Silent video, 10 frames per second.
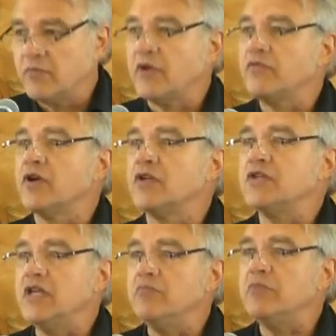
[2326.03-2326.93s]
And my
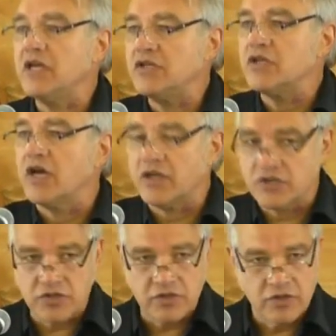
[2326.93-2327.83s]
friends, he bids
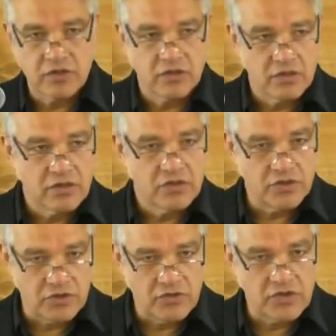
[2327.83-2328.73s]
us
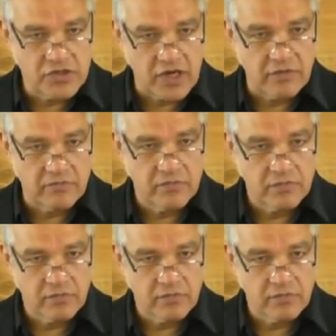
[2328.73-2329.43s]
to do the same.